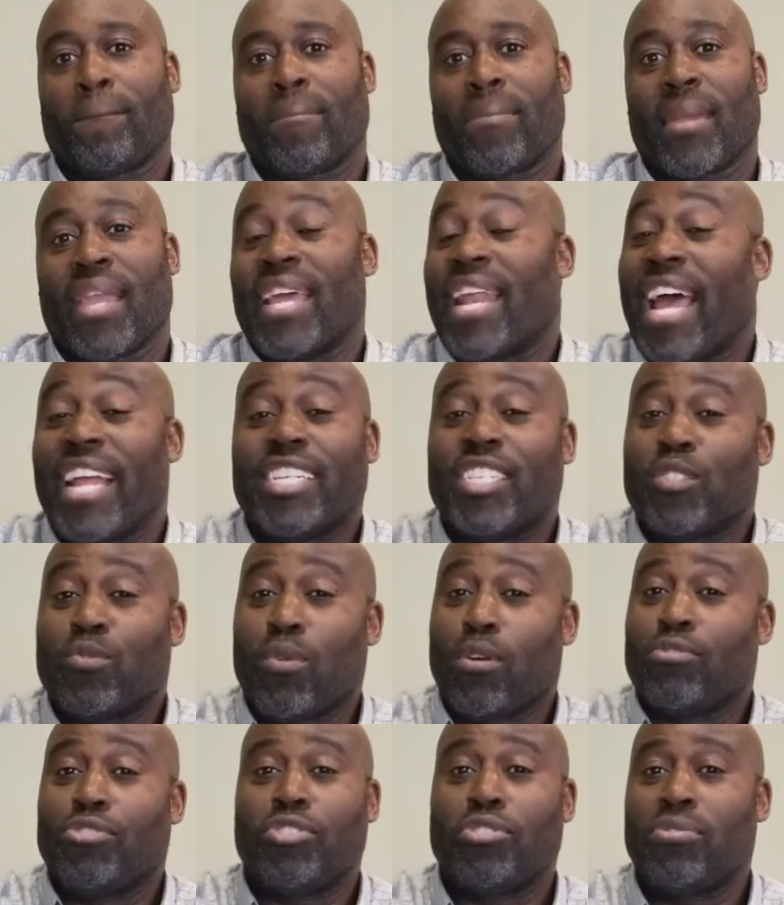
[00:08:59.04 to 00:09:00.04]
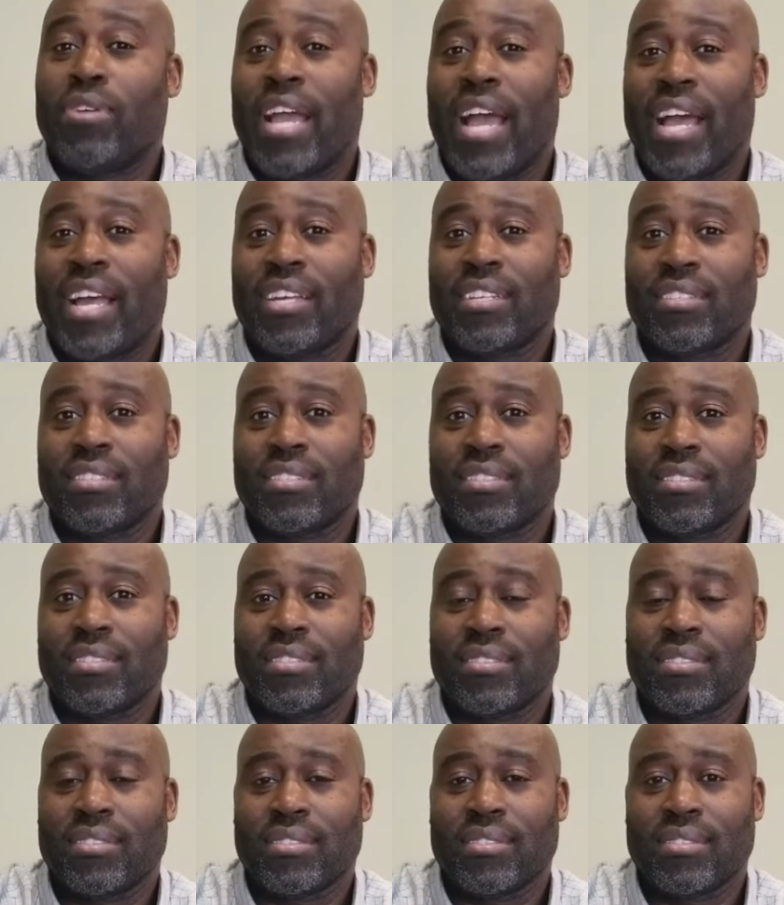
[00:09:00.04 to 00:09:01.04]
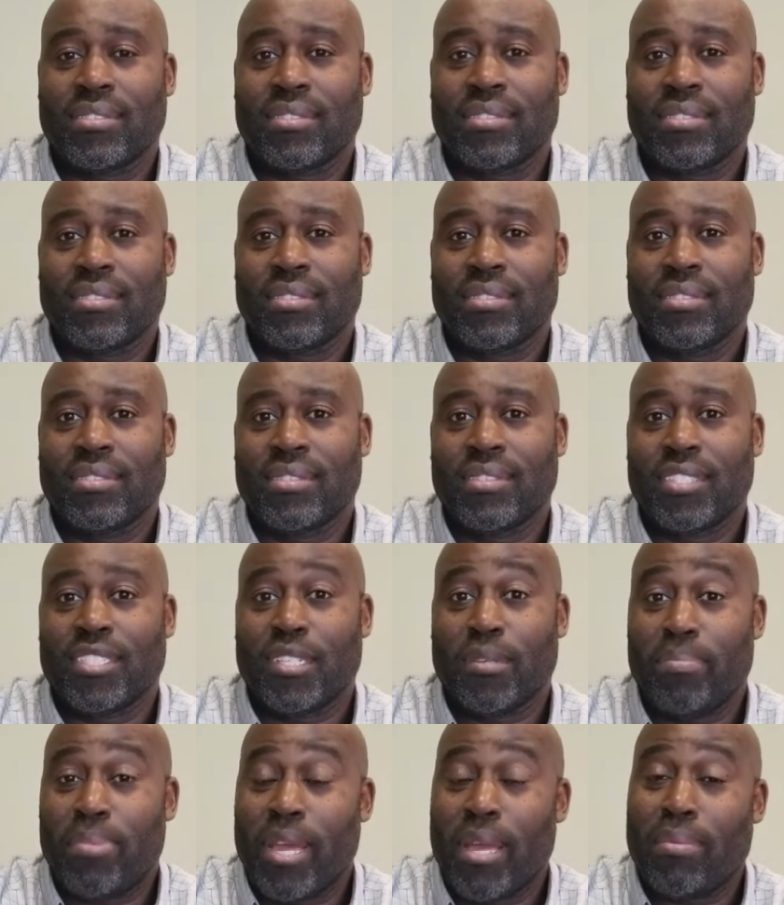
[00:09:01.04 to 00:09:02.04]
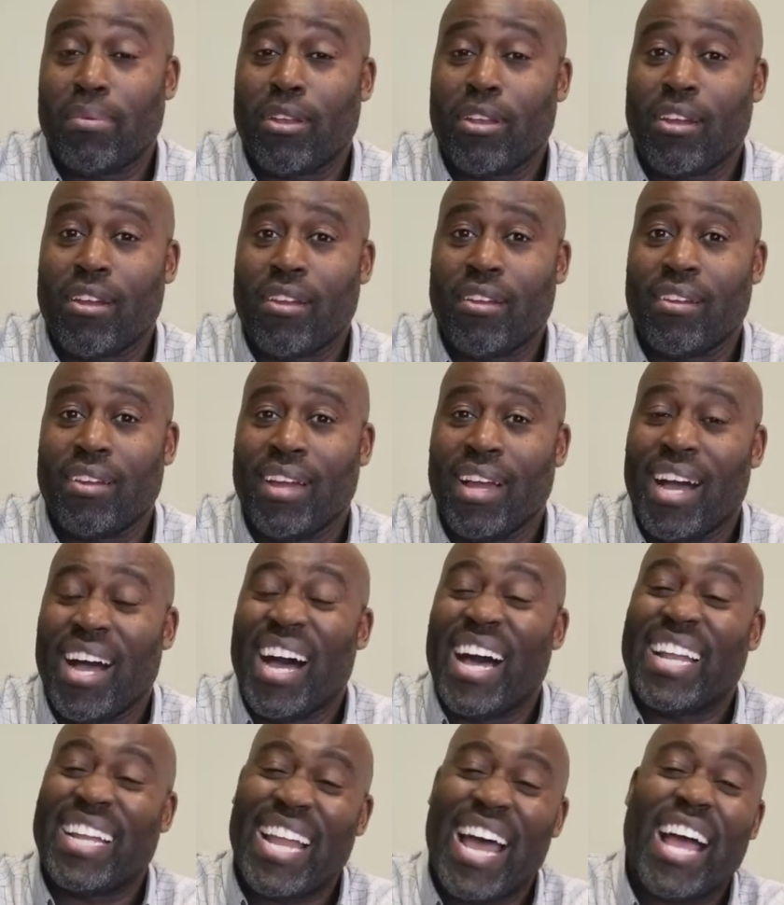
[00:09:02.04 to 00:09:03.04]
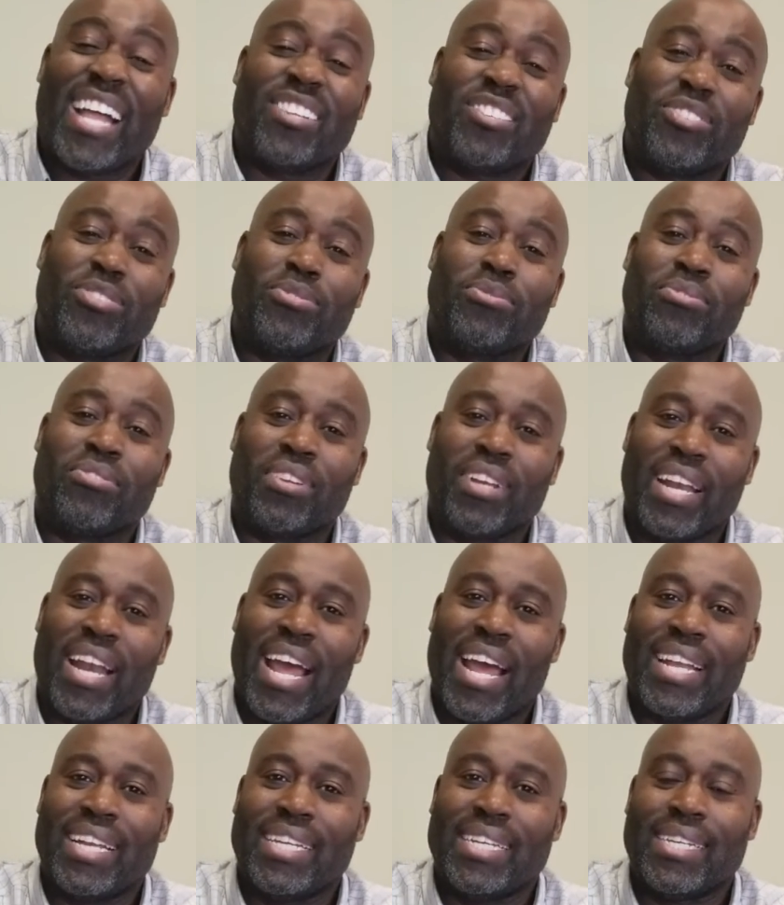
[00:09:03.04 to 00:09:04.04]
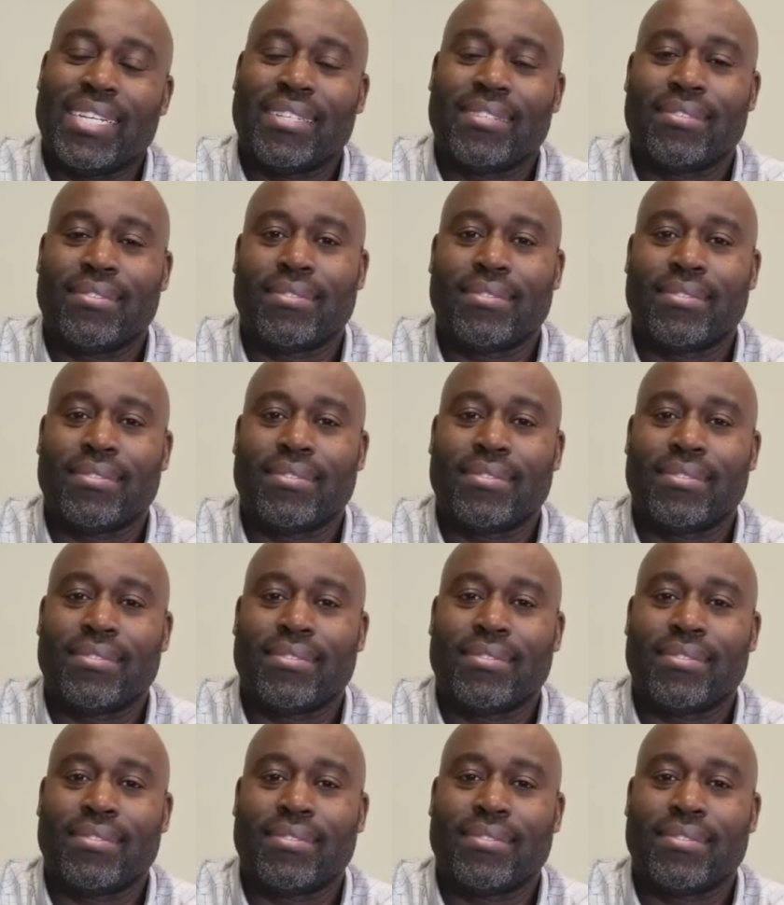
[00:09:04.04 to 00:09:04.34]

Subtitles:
And I just want you guys to be able to learn a lot sooner than I did.